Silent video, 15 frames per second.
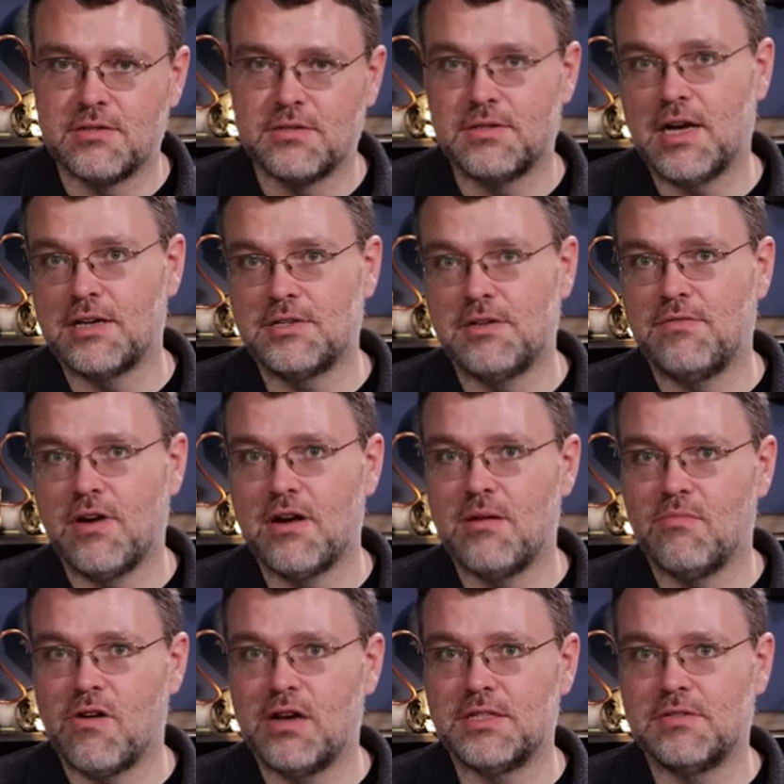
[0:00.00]
It's actually very
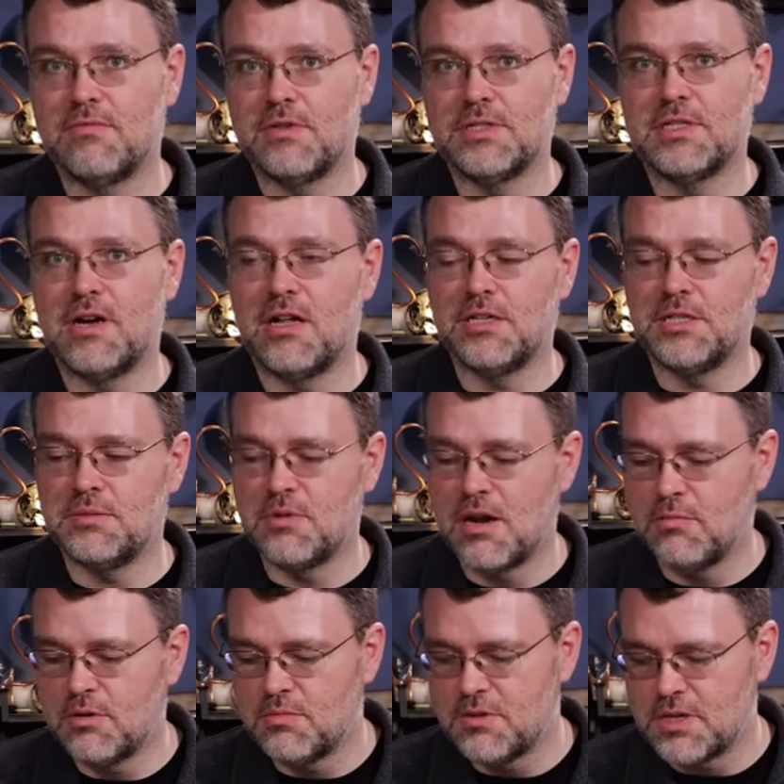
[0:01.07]
impressive what Synology's been
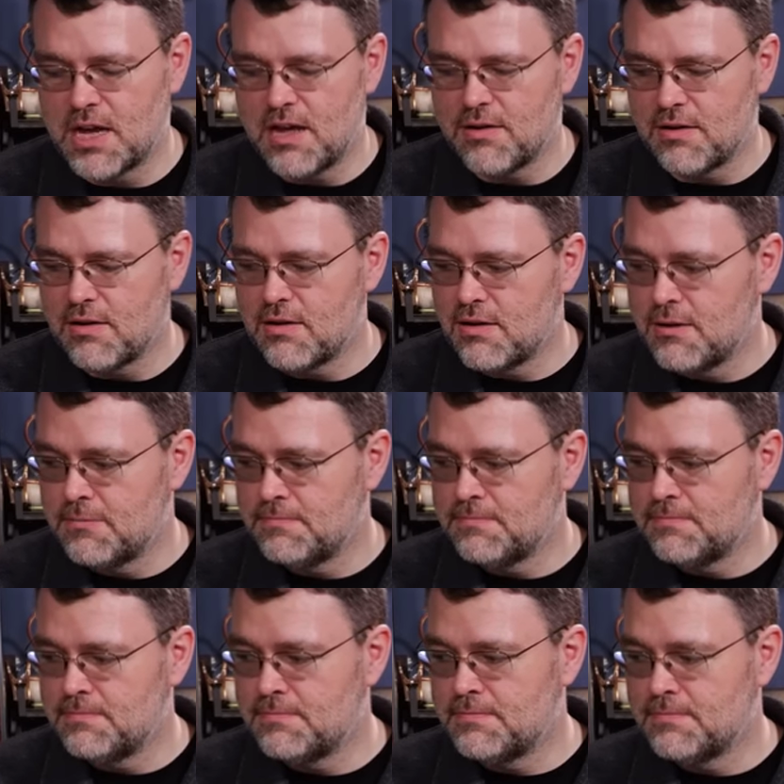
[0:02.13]
able to put together
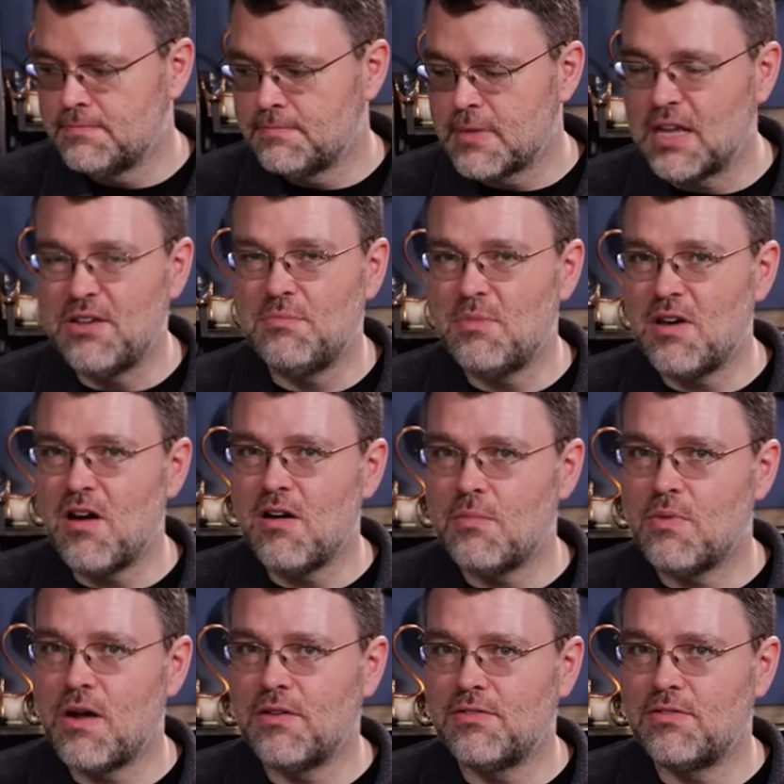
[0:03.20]
you'd be
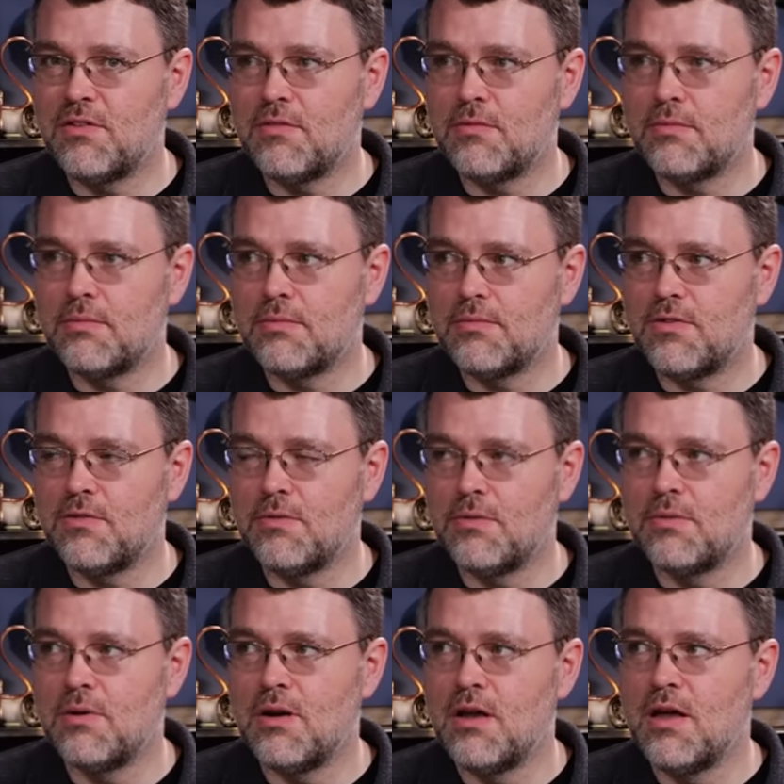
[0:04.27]
hard pressed to
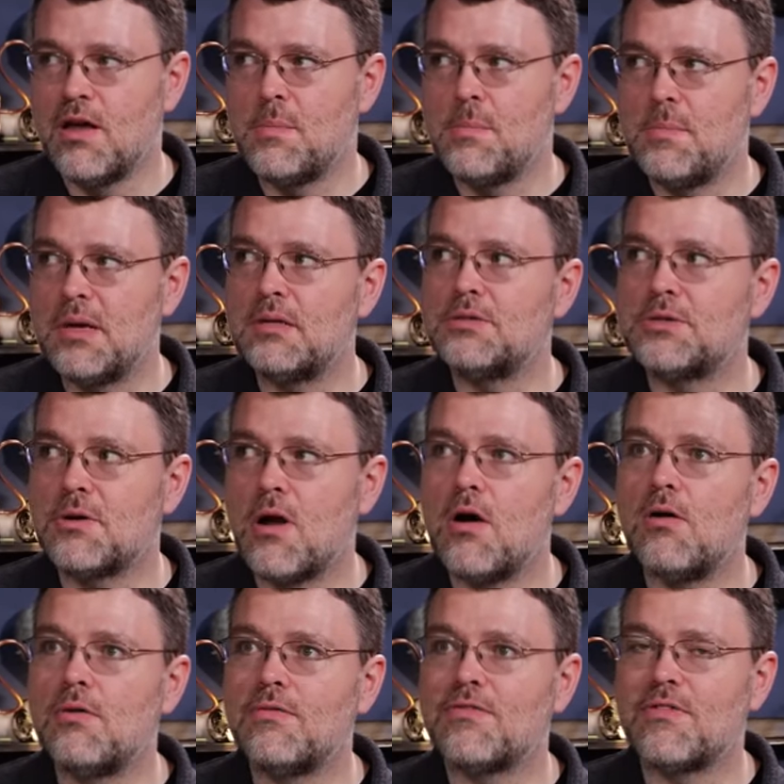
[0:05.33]
to build your
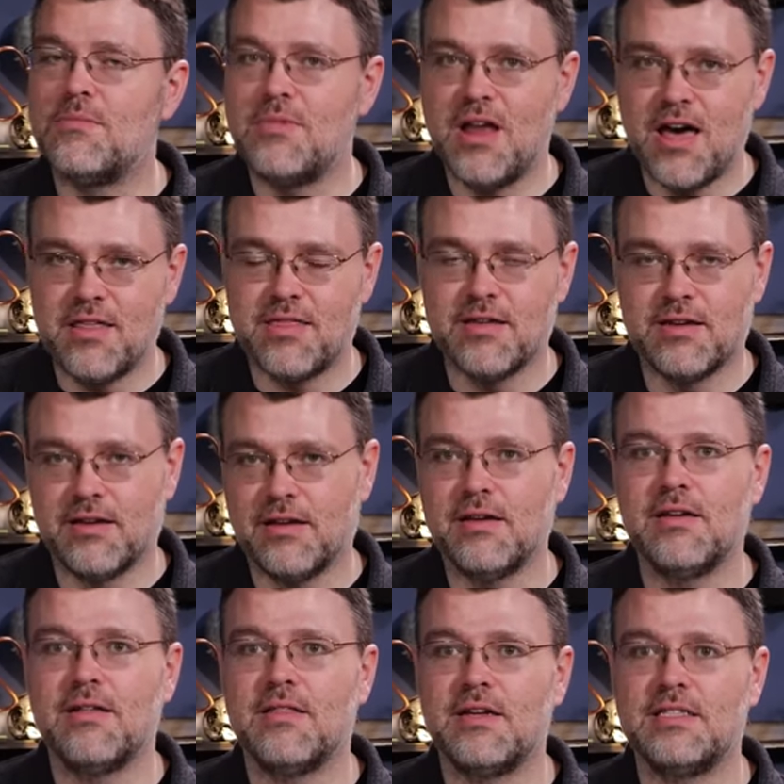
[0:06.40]
own from nothing
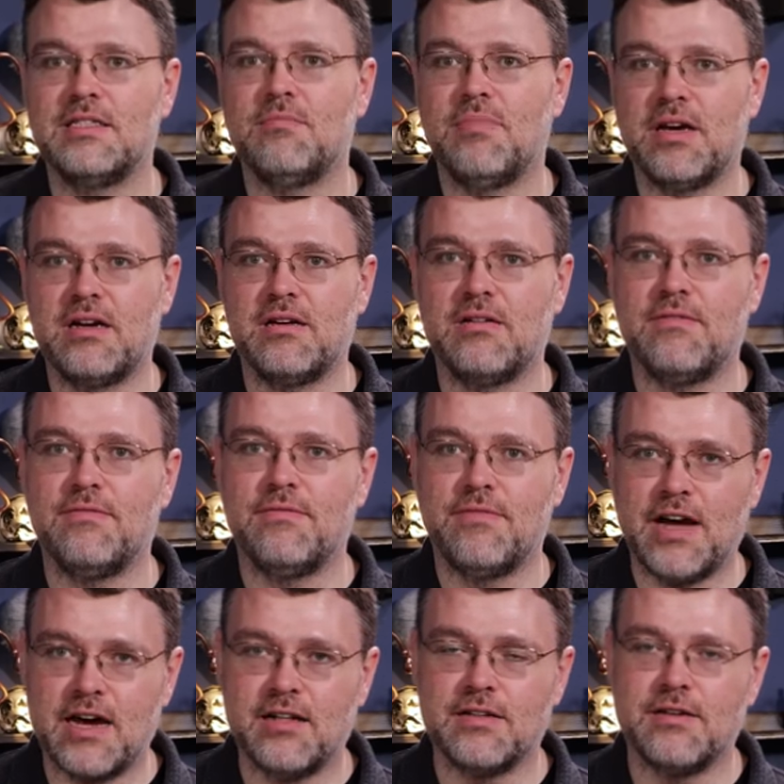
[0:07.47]
that is a better
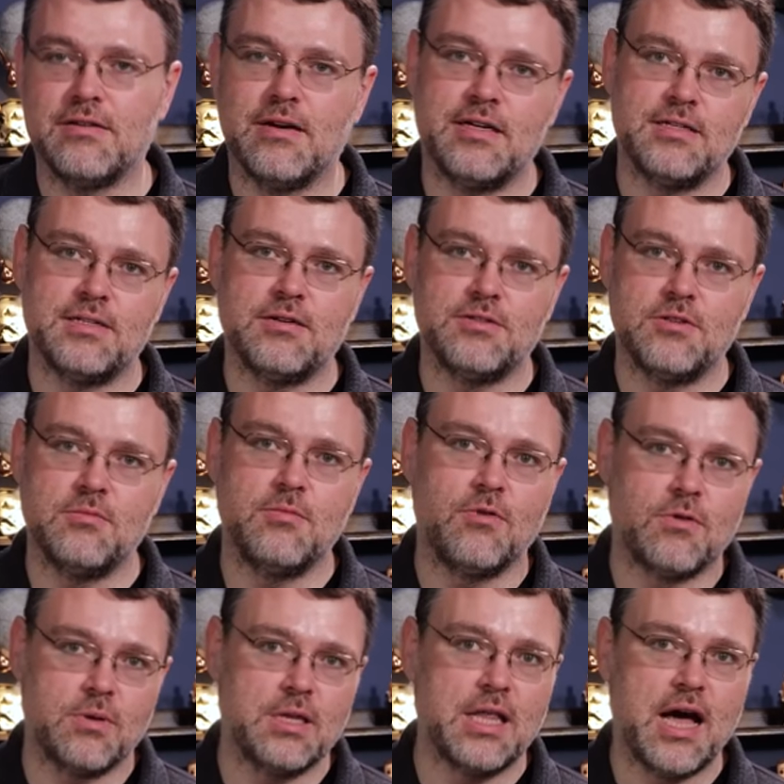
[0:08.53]
value and is also
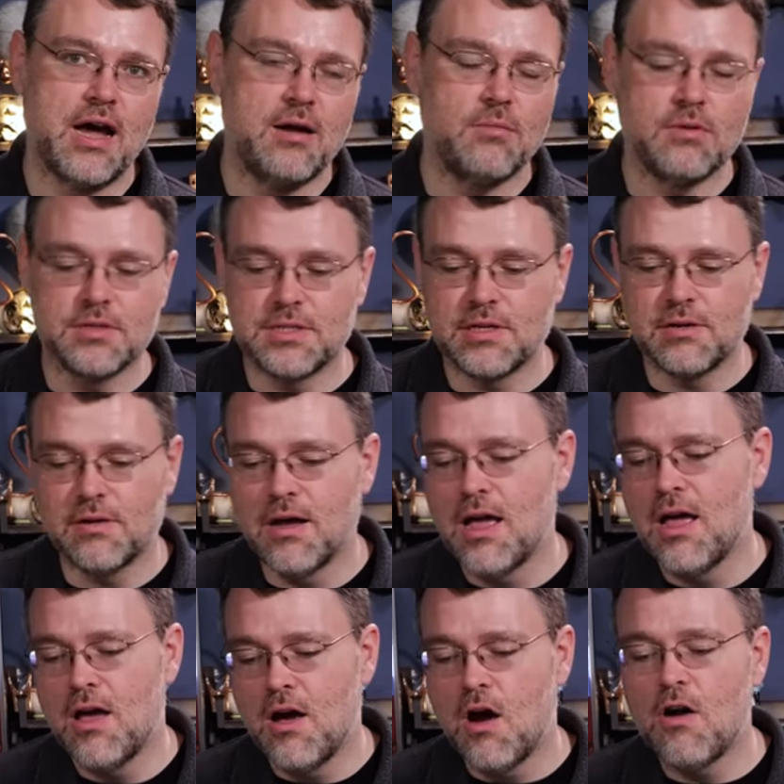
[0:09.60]
more reliable. So
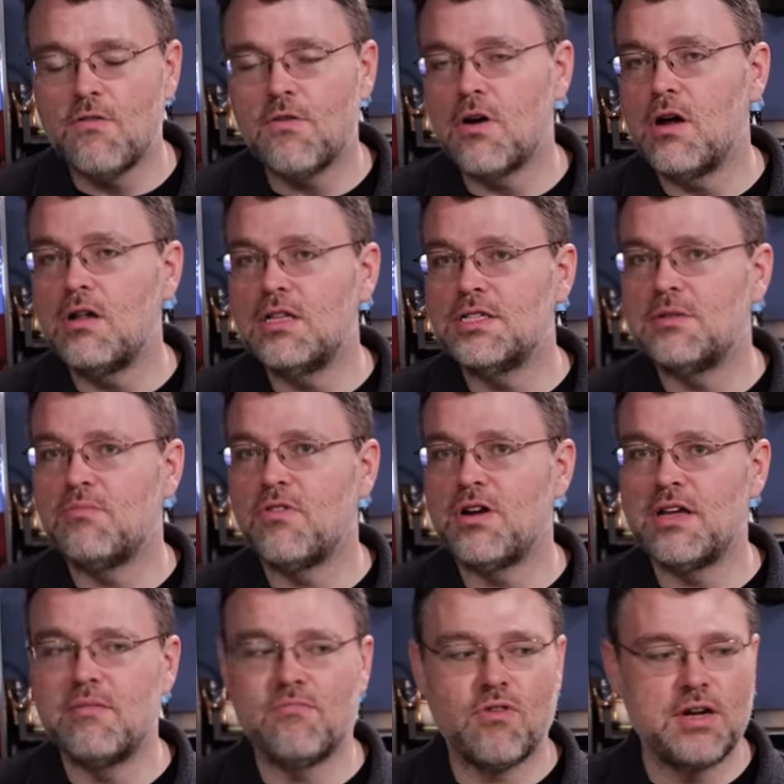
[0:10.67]
overall, it's a
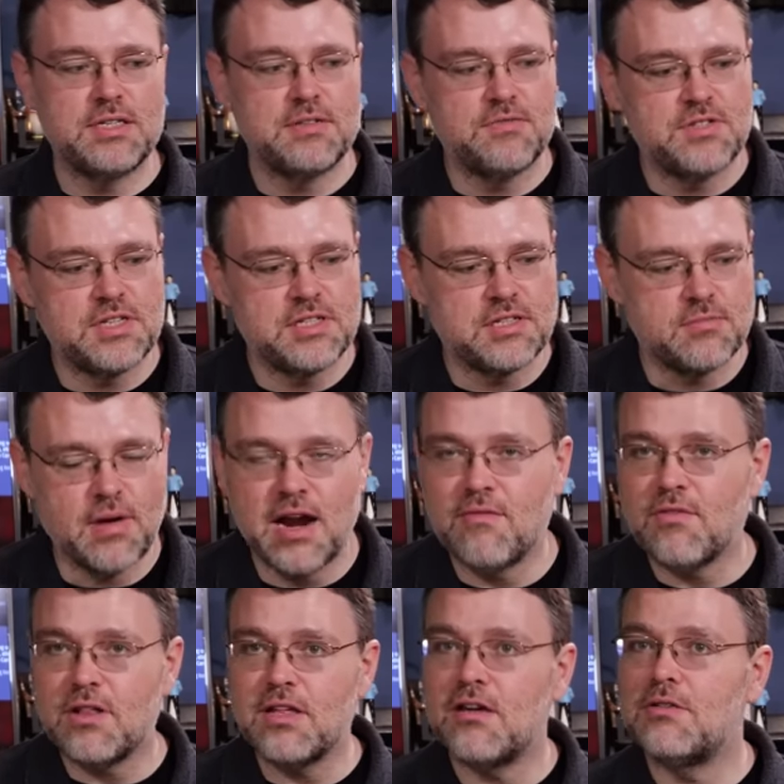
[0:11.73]
pretty impressive system, and
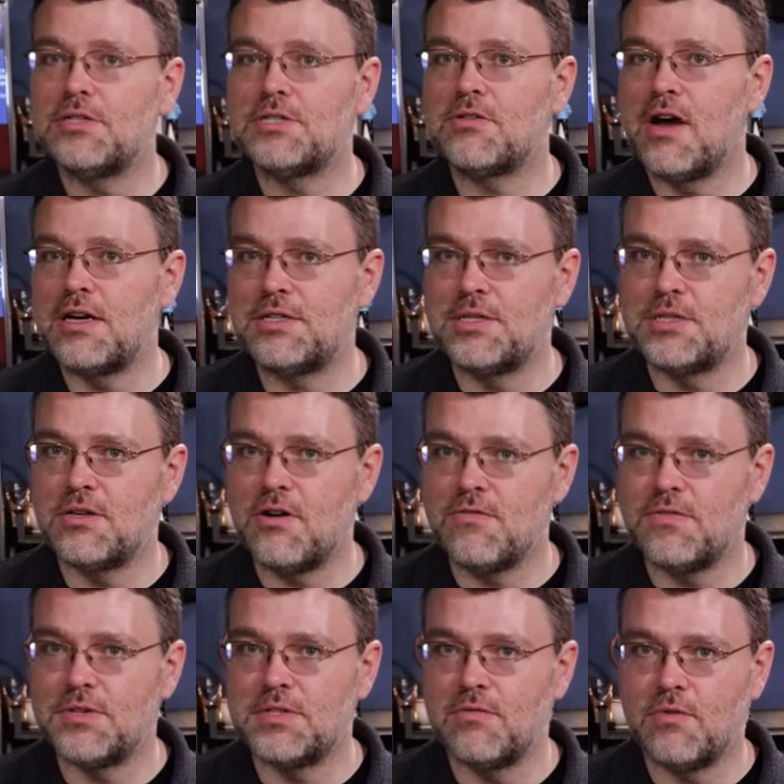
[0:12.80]
I've really only scratched the
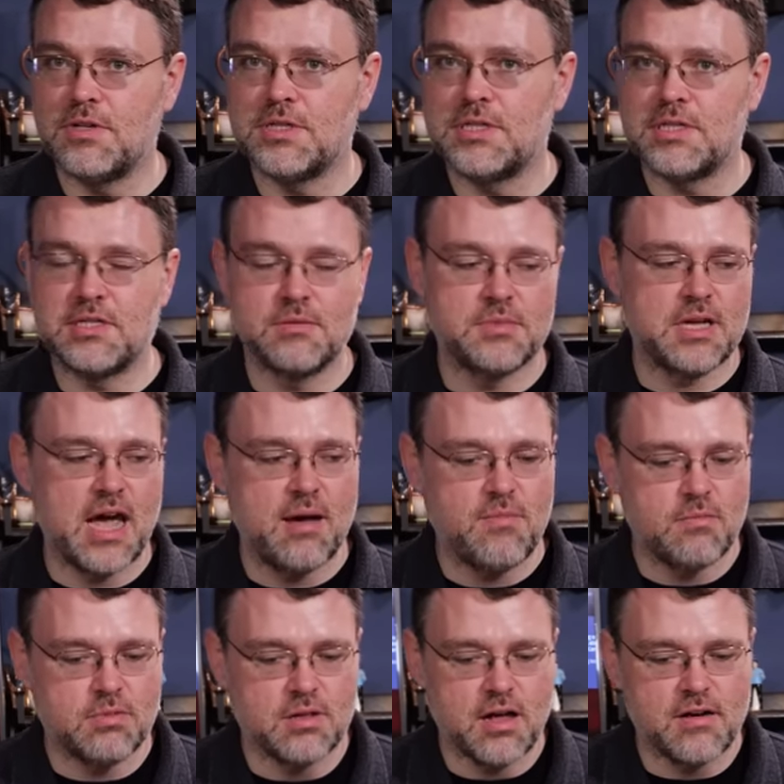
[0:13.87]
surface of what the system's
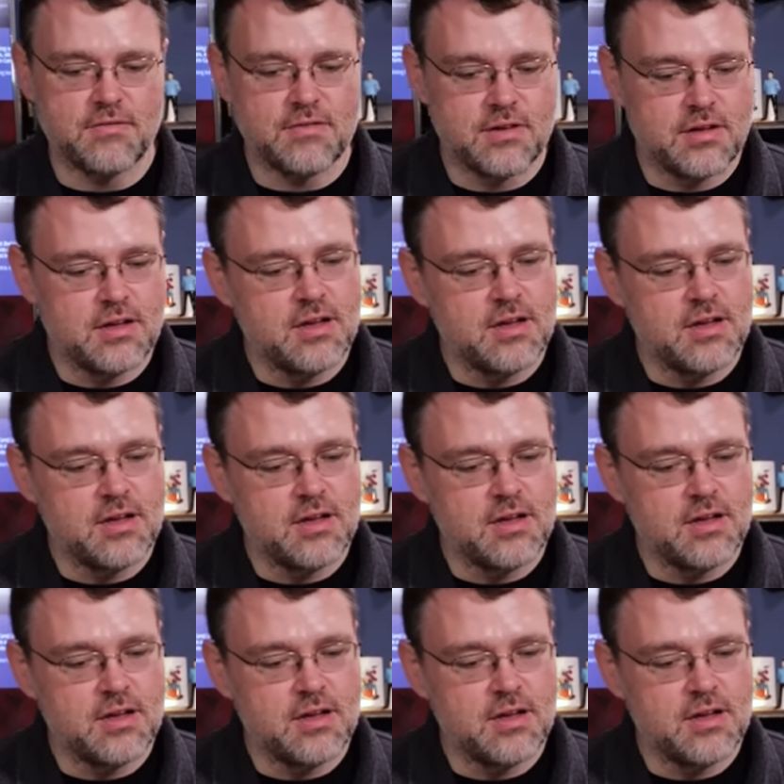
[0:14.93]
capable of.